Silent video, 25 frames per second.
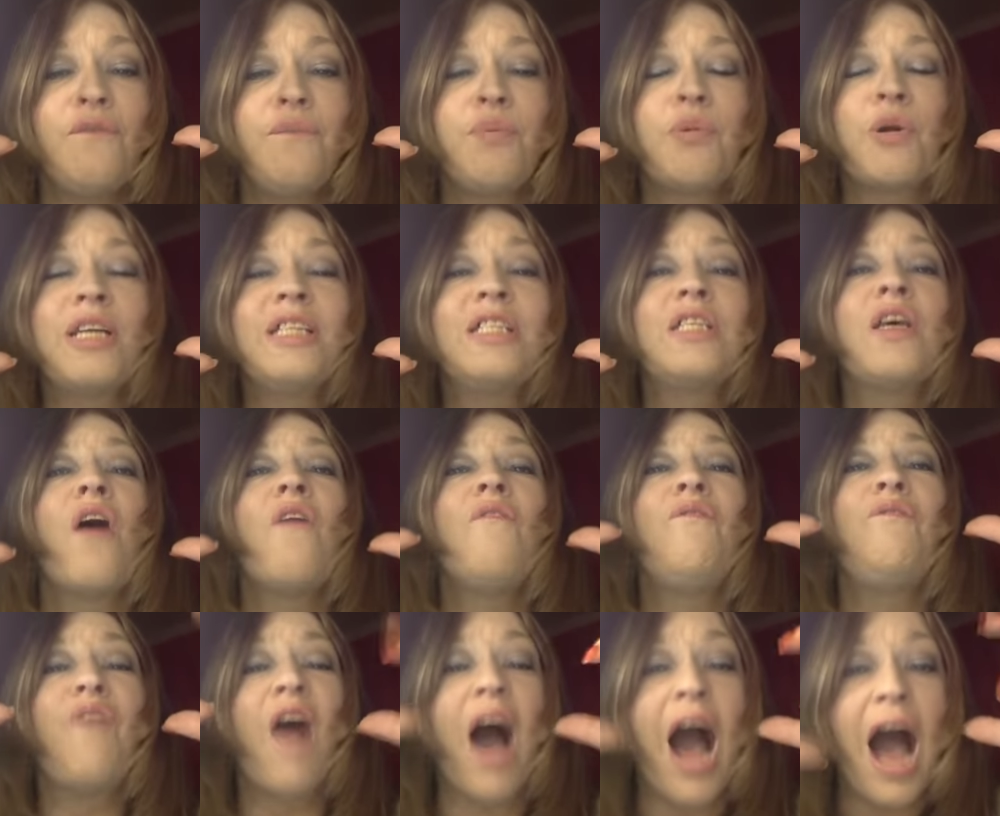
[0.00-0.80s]
priest
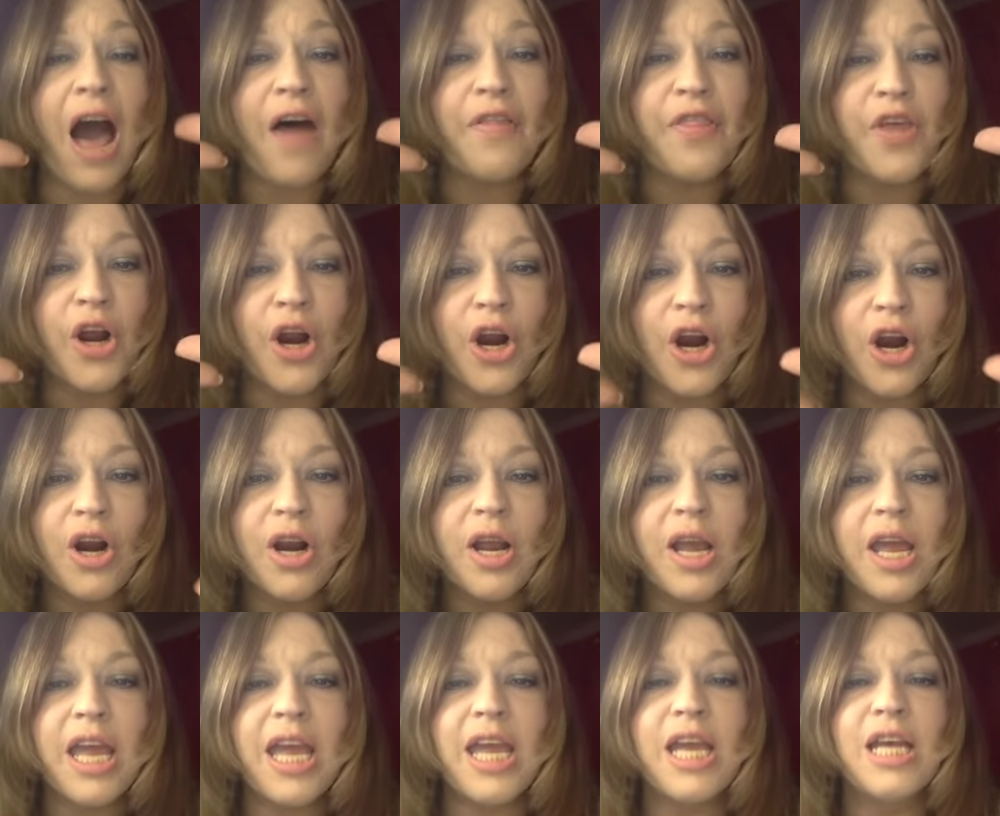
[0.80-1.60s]

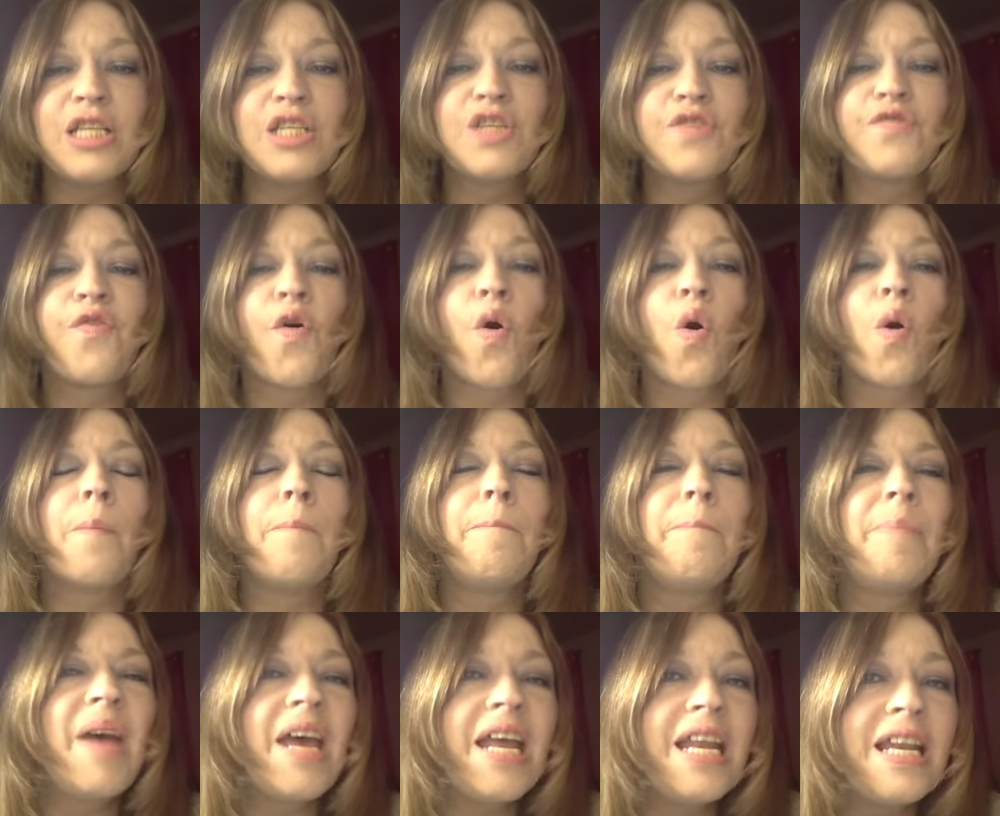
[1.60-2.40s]
father is
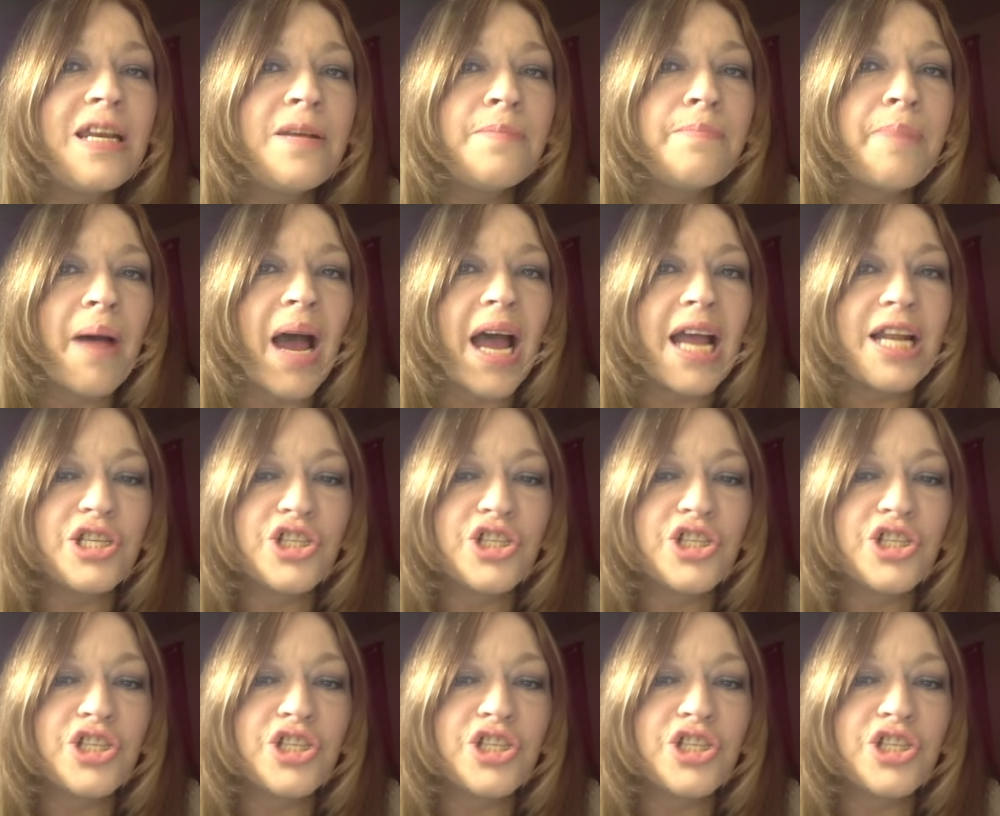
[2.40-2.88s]
forbidden by